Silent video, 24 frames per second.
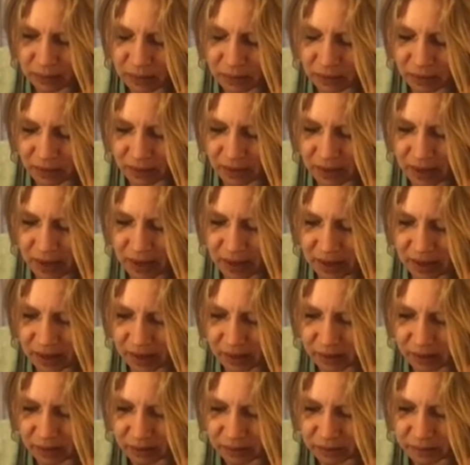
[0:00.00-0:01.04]
thigh,
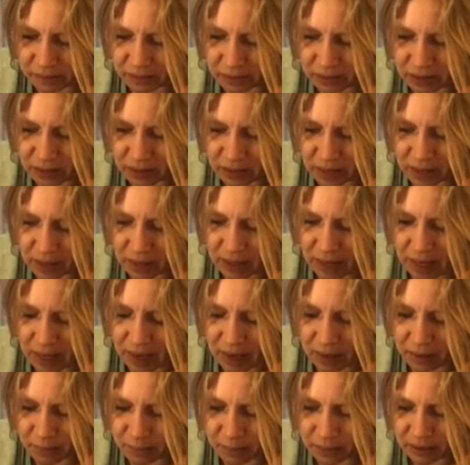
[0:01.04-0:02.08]
kneecap,
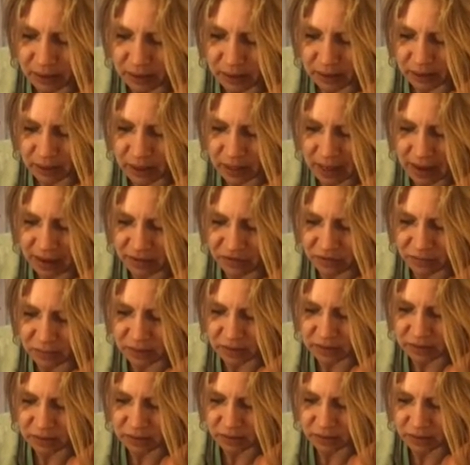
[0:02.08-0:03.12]
calf
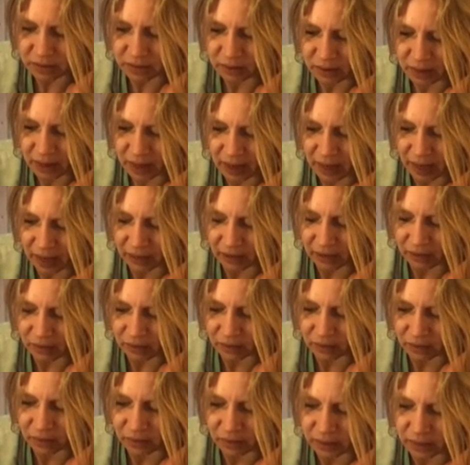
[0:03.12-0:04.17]
muscle,
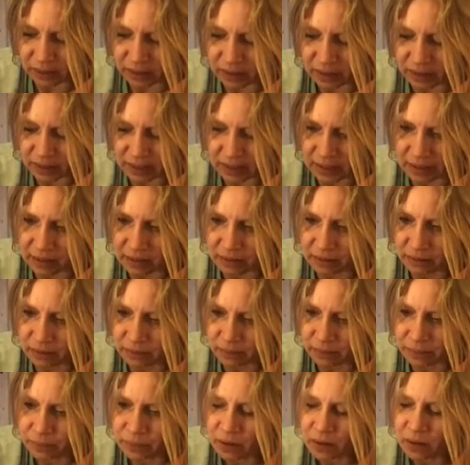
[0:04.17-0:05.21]
ankle, heel,
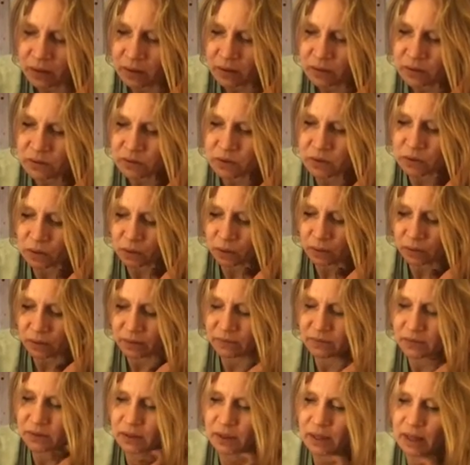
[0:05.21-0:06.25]
sole of
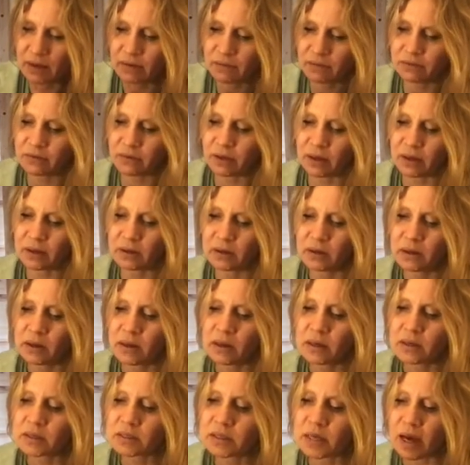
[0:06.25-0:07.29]
the left foot,
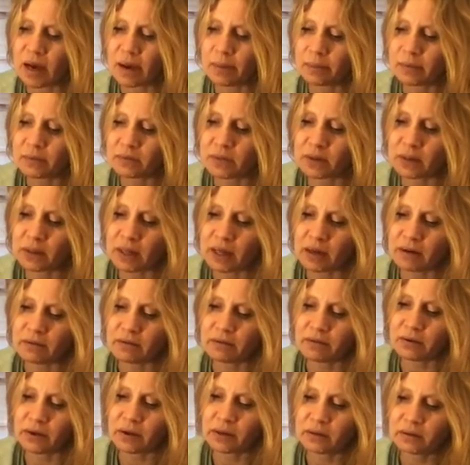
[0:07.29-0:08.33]
top of the left
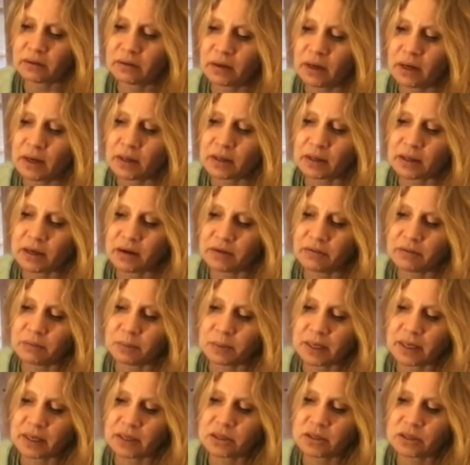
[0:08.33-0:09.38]
foot, left
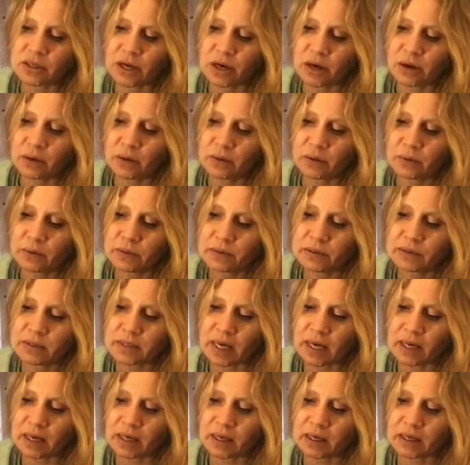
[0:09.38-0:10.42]
big toe,
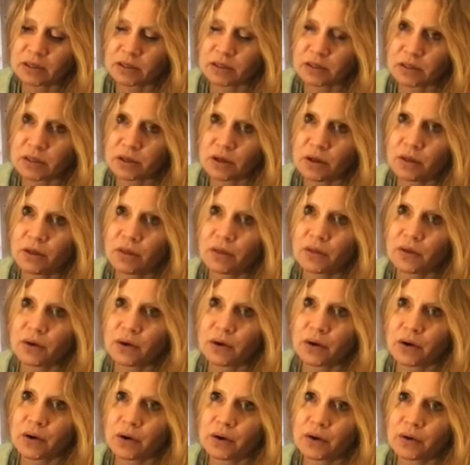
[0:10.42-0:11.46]
second,
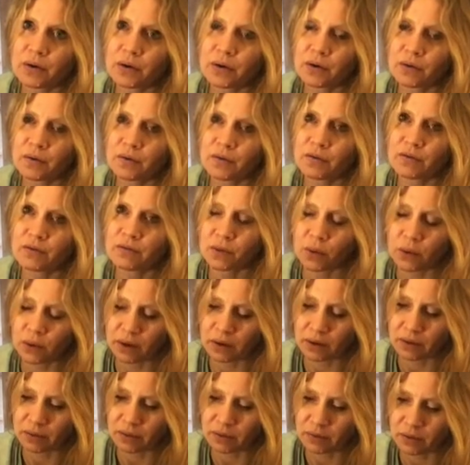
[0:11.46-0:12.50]
third,
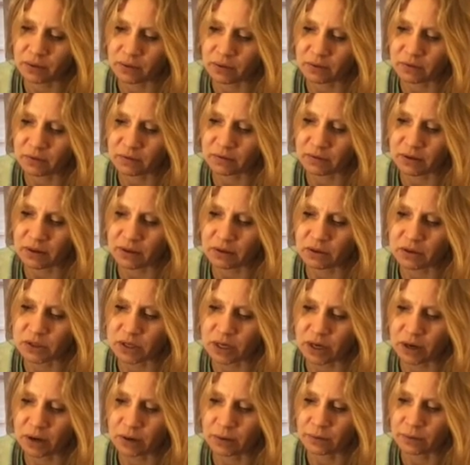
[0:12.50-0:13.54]
fourth, fifth
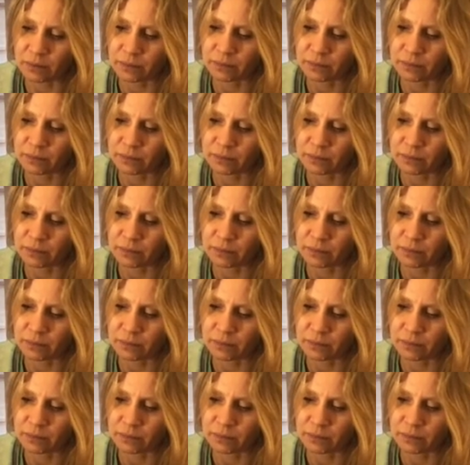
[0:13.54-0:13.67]
toe.